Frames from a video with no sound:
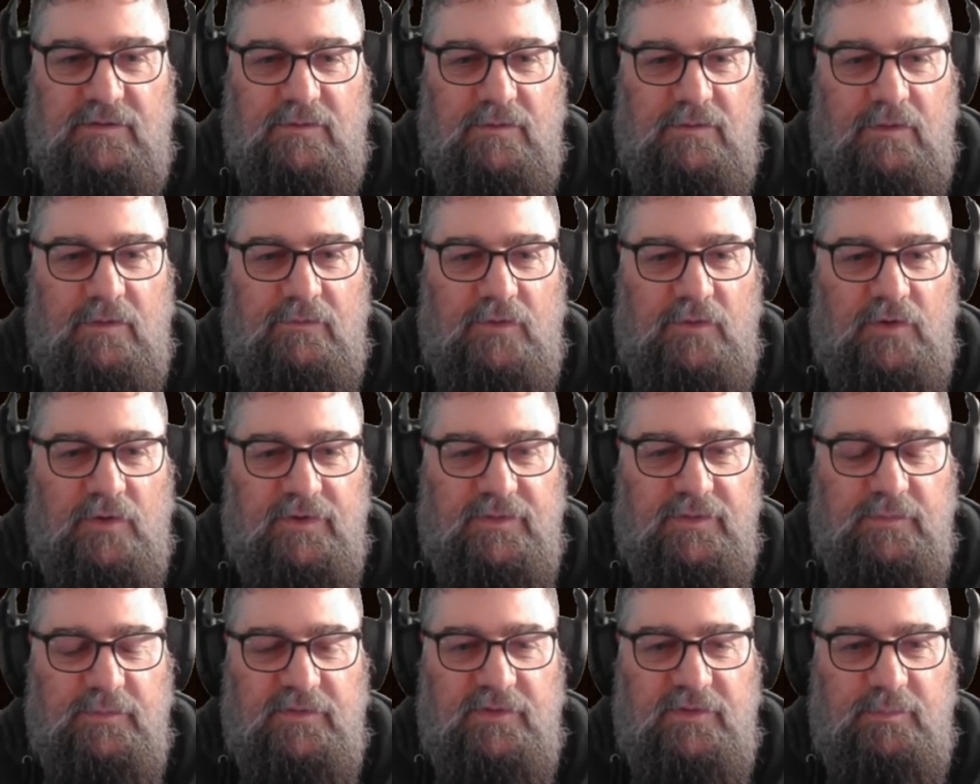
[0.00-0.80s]
I've
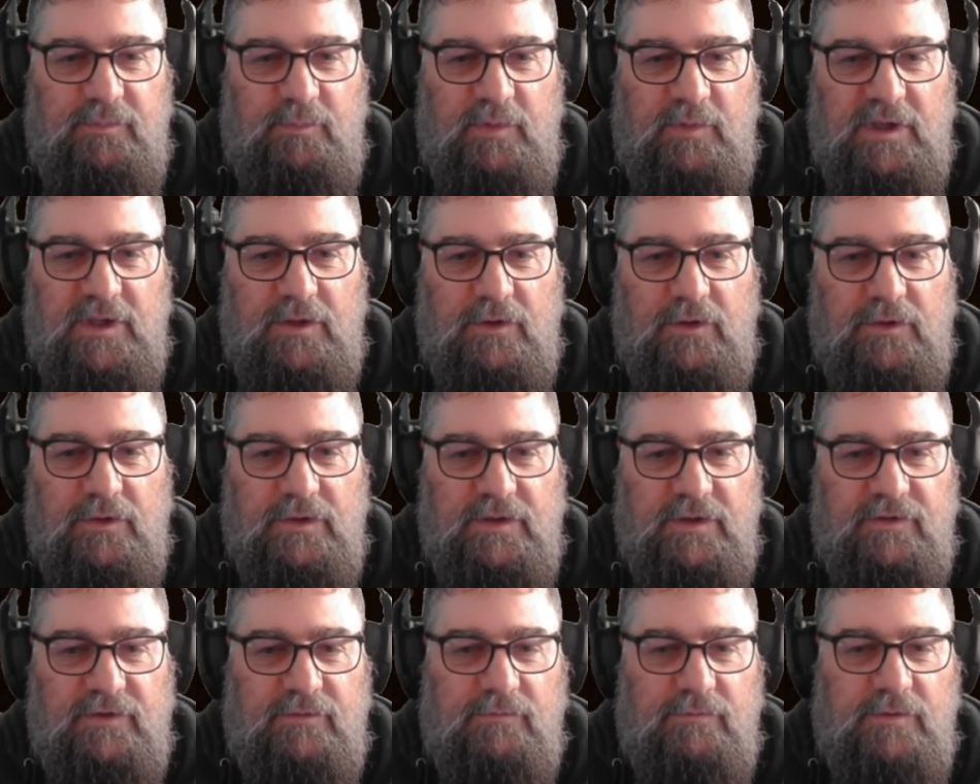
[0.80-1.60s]
got some speed on,
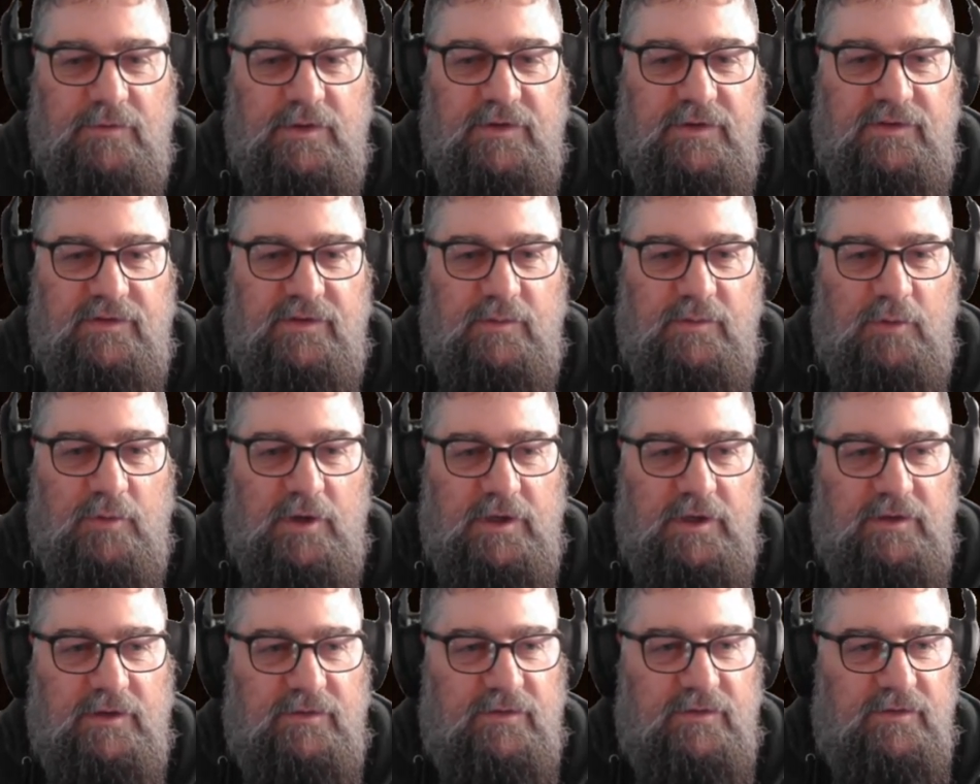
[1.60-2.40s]
let's release the
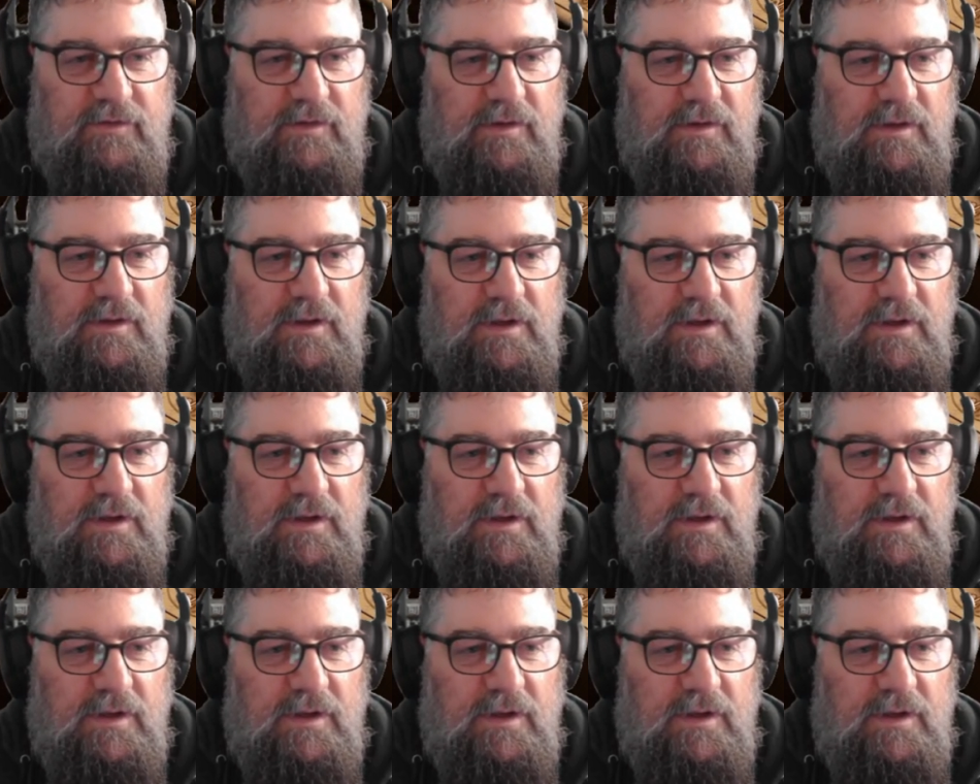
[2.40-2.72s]
brakes.